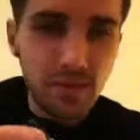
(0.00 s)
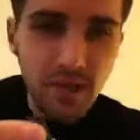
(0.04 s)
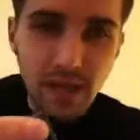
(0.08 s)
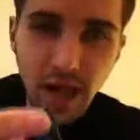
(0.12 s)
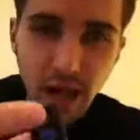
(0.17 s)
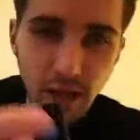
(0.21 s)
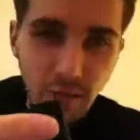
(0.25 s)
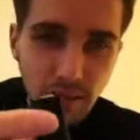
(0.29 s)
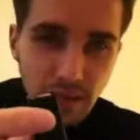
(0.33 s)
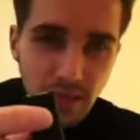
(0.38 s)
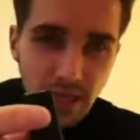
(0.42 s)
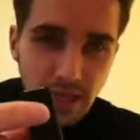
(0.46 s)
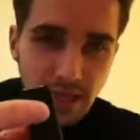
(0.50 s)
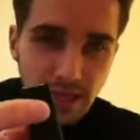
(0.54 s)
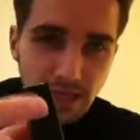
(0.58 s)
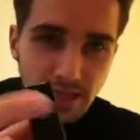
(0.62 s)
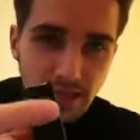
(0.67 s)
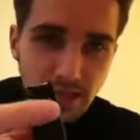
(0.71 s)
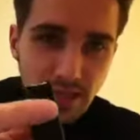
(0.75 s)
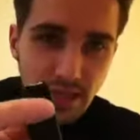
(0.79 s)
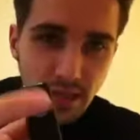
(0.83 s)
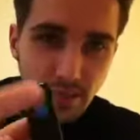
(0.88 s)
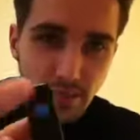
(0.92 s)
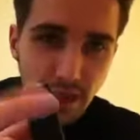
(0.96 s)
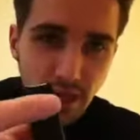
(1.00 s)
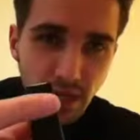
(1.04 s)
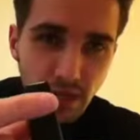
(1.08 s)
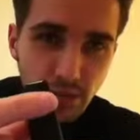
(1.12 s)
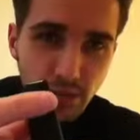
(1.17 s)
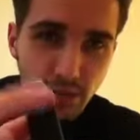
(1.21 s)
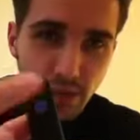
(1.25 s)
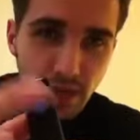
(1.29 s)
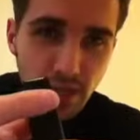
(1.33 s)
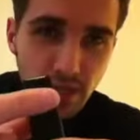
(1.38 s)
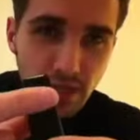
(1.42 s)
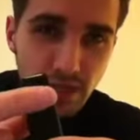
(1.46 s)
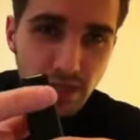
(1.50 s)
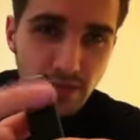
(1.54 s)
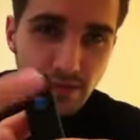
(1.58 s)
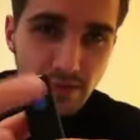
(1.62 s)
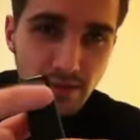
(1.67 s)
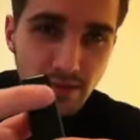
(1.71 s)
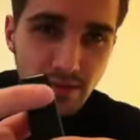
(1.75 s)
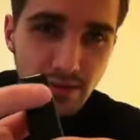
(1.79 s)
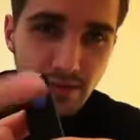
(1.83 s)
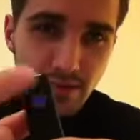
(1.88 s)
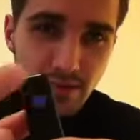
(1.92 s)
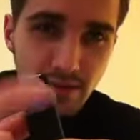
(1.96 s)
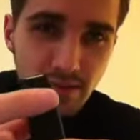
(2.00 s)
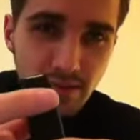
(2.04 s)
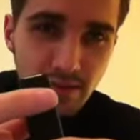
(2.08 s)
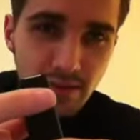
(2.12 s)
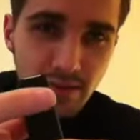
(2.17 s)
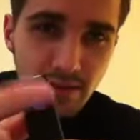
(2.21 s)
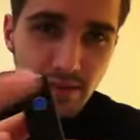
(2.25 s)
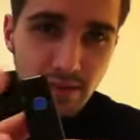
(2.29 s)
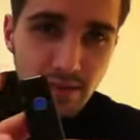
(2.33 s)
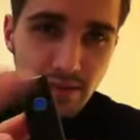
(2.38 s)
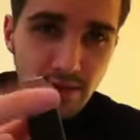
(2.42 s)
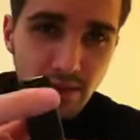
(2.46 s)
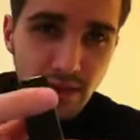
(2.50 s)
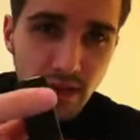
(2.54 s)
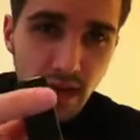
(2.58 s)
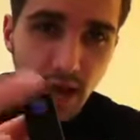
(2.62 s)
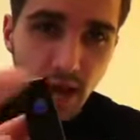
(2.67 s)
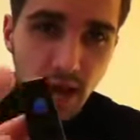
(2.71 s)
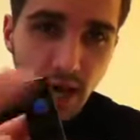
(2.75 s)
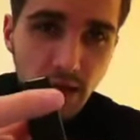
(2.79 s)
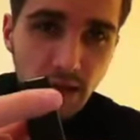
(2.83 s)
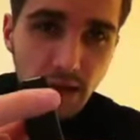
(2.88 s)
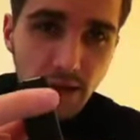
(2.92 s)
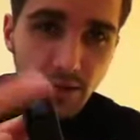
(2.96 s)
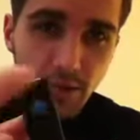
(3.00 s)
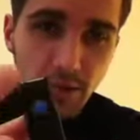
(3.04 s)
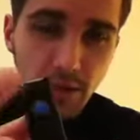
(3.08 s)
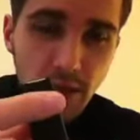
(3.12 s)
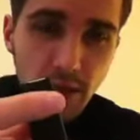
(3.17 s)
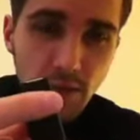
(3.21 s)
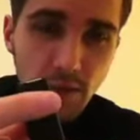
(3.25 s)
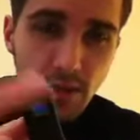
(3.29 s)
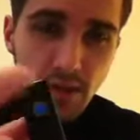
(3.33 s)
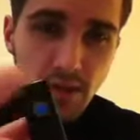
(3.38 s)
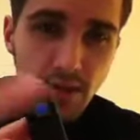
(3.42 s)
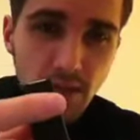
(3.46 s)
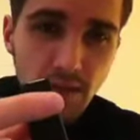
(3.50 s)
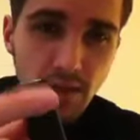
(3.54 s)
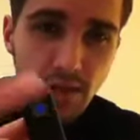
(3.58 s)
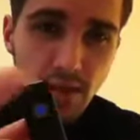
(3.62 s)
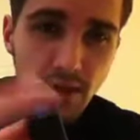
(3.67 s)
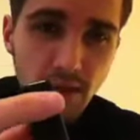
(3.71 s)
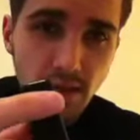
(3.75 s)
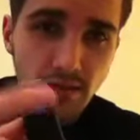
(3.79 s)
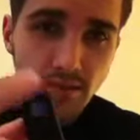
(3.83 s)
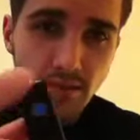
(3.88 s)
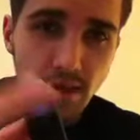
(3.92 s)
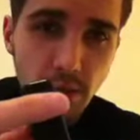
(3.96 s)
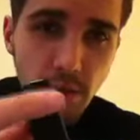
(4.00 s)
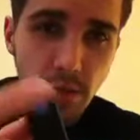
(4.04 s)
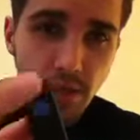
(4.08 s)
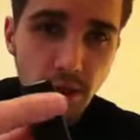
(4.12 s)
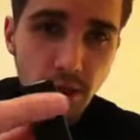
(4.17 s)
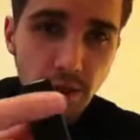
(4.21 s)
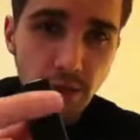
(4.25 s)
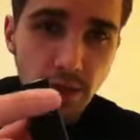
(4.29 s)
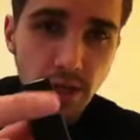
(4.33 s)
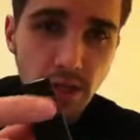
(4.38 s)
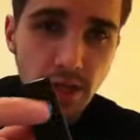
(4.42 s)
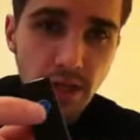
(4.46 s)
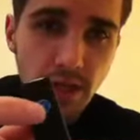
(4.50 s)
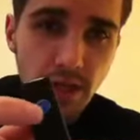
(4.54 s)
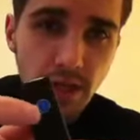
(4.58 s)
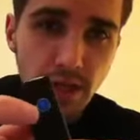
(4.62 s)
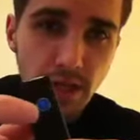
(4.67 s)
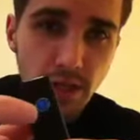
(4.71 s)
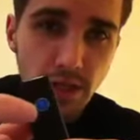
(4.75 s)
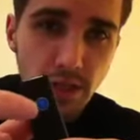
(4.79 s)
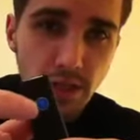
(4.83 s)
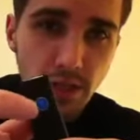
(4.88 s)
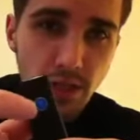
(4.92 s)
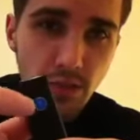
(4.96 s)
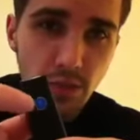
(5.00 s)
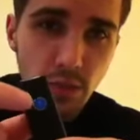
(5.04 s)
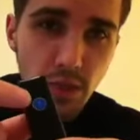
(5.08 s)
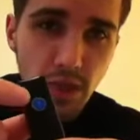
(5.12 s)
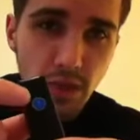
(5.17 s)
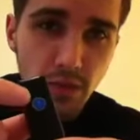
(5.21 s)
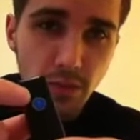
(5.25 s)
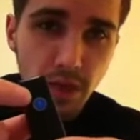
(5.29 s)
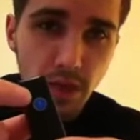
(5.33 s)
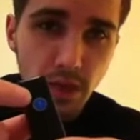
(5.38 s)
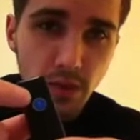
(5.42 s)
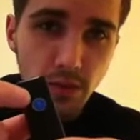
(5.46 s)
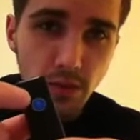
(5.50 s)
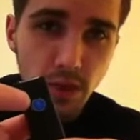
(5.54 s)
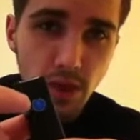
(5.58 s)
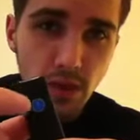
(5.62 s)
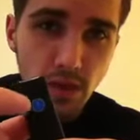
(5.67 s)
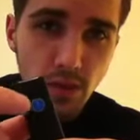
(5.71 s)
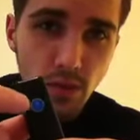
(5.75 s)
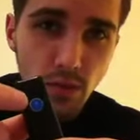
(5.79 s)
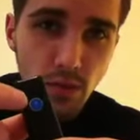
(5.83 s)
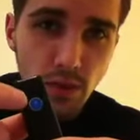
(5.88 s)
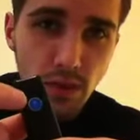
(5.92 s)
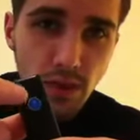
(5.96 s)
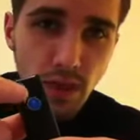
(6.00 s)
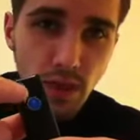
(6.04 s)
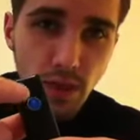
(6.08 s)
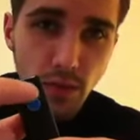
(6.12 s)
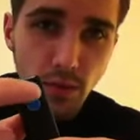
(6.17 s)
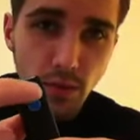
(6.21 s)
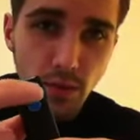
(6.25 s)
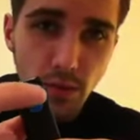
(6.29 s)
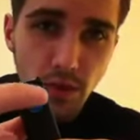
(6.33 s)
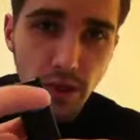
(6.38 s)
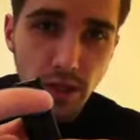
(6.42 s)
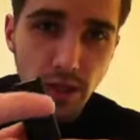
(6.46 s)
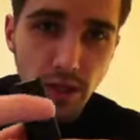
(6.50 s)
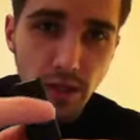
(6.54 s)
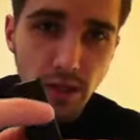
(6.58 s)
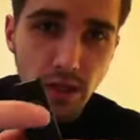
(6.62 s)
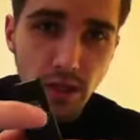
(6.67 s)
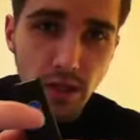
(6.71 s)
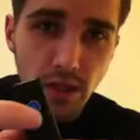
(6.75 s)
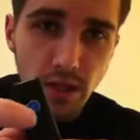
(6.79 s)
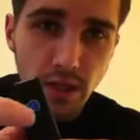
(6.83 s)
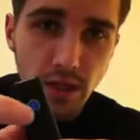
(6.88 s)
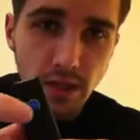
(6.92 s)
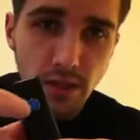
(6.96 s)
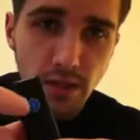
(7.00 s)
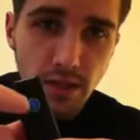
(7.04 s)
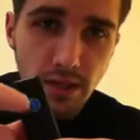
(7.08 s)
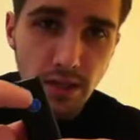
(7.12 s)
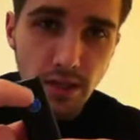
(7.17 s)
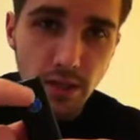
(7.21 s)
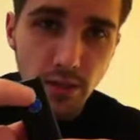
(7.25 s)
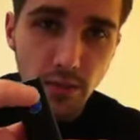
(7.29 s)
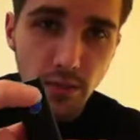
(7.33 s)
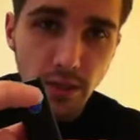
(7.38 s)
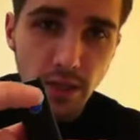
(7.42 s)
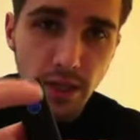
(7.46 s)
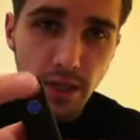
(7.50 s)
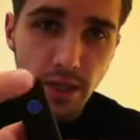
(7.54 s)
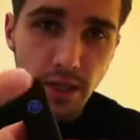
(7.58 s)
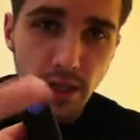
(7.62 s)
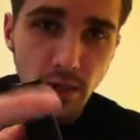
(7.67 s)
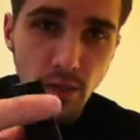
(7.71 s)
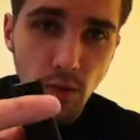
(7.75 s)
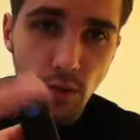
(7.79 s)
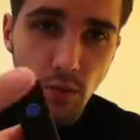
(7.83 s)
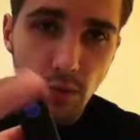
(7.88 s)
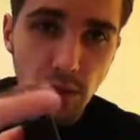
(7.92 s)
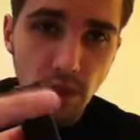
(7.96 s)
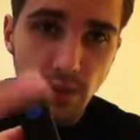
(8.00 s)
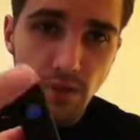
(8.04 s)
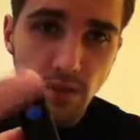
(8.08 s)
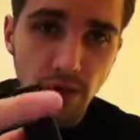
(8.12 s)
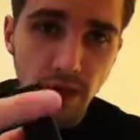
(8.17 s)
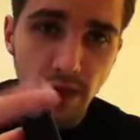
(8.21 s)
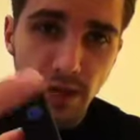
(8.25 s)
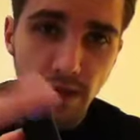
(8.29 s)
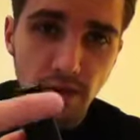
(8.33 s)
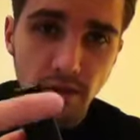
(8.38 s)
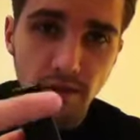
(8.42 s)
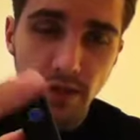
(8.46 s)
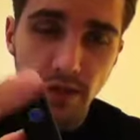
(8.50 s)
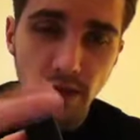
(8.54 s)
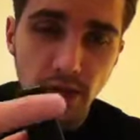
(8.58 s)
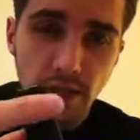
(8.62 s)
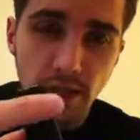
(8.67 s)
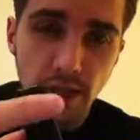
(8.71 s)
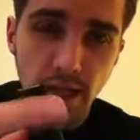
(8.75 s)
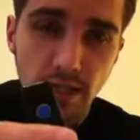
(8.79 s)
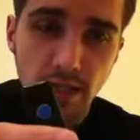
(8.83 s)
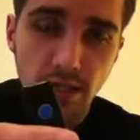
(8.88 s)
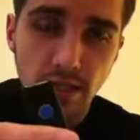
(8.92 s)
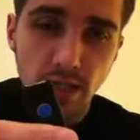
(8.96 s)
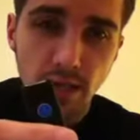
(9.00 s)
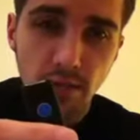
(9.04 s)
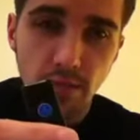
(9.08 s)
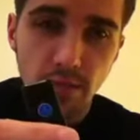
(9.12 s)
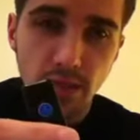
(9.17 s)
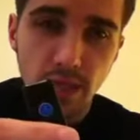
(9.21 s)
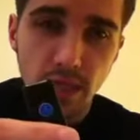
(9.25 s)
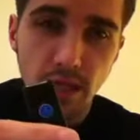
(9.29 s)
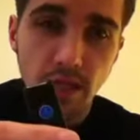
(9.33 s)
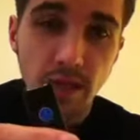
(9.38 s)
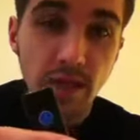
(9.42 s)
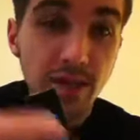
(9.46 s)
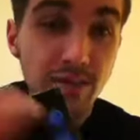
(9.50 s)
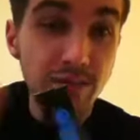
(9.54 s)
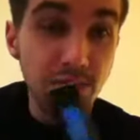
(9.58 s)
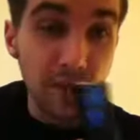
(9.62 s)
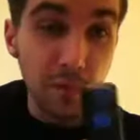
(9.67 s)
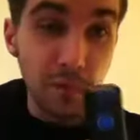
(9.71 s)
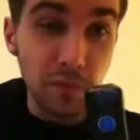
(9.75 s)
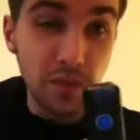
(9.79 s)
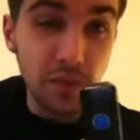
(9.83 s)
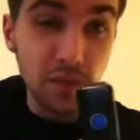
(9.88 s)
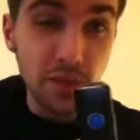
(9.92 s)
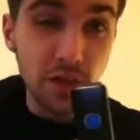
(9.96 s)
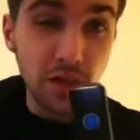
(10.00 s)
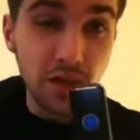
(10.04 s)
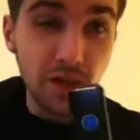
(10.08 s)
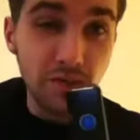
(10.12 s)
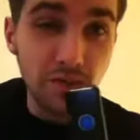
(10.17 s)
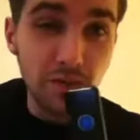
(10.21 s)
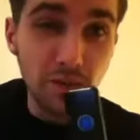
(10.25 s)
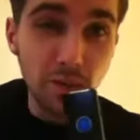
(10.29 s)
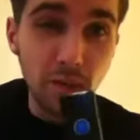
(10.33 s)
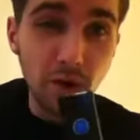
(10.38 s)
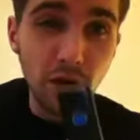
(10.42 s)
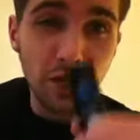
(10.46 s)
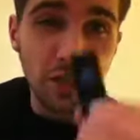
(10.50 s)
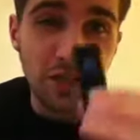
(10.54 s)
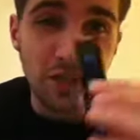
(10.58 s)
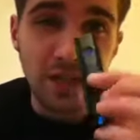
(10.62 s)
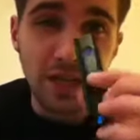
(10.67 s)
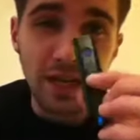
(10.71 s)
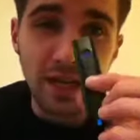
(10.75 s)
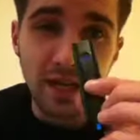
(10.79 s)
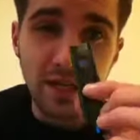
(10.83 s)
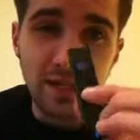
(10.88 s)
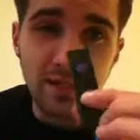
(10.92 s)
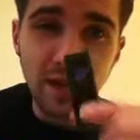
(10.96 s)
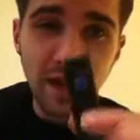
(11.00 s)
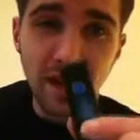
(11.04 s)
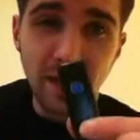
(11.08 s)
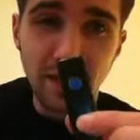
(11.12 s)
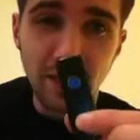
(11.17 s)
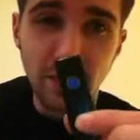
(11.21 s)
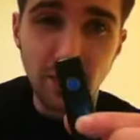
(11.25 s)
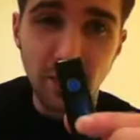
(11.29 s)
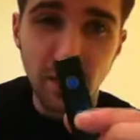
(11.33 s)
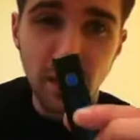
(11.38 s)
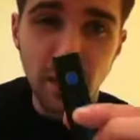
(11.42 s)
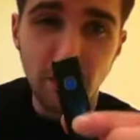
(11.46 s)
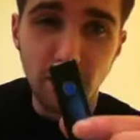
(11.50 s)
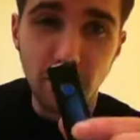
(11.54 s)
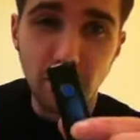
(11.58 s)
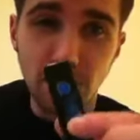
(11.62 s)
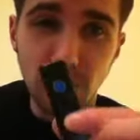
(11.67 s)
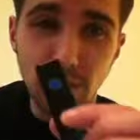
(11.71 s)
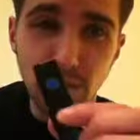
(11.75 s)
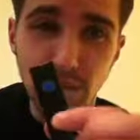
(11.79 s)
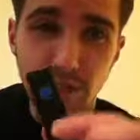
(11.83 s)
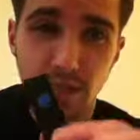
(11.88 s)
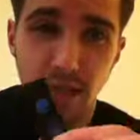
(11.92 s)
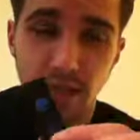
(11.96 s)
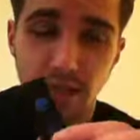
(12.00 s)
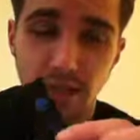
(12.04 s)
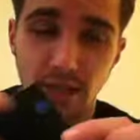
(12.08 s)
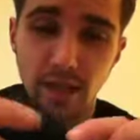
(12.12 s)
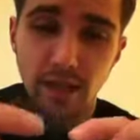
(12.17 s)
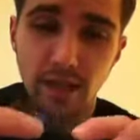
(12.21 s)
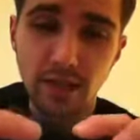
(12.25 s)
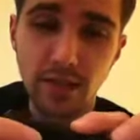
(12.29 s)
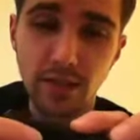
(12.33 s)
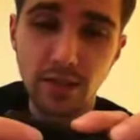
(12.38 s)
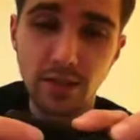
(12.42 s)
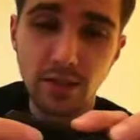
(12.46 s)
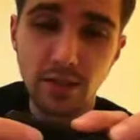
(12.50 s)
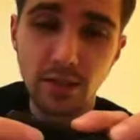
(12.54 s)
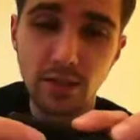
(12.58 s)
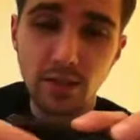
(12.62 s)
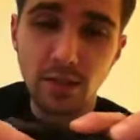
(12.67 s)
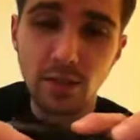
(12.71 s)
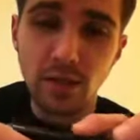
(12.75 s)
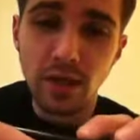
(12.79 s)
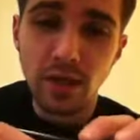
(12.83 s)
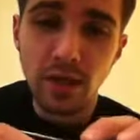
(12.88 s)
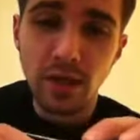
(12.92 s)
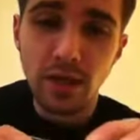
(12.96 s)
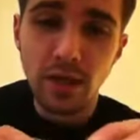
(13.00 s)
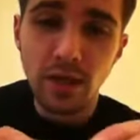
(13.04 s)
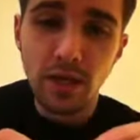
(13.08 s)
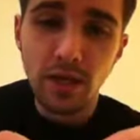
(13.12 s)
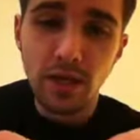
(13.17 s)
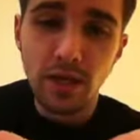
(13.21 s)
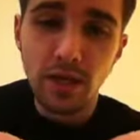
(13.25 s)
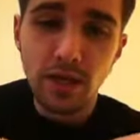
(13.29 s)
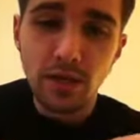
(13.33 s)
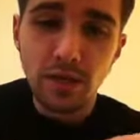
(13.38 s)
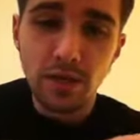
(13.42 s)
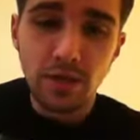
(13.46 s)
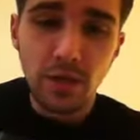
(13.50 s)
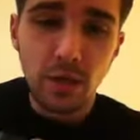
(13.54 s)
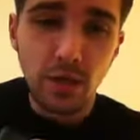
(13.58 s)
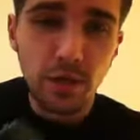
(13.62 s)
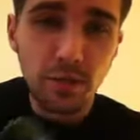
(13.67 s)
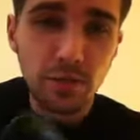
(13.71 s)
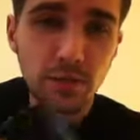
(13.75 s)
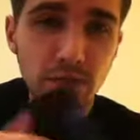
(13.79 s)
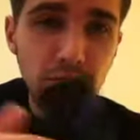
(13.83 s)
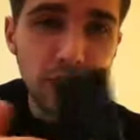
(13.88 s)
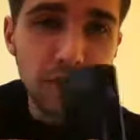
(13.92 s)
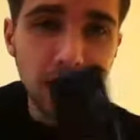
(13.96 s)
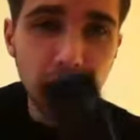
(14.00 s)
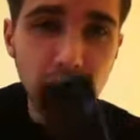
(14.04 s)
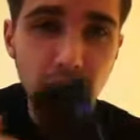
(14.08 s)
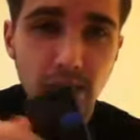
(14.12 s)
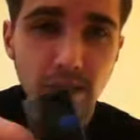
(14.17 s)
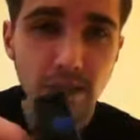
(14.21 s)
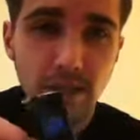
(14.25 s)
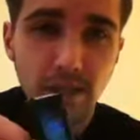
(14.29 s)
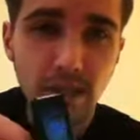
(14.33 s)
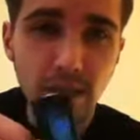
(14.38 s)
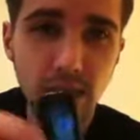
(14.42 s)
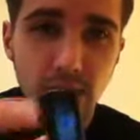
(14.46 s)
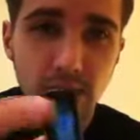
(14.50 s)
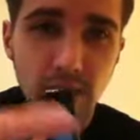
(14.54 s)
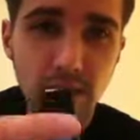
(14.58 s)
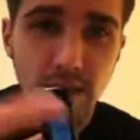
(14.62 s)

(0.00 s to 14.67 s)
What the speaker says: I would like to see a metal button. I agree with the Vaping Greek. It should be a metal button with a ring, a LED ring. That would be very nice update. Vaporshark, if you're watching, I highly recommend you take that into terms and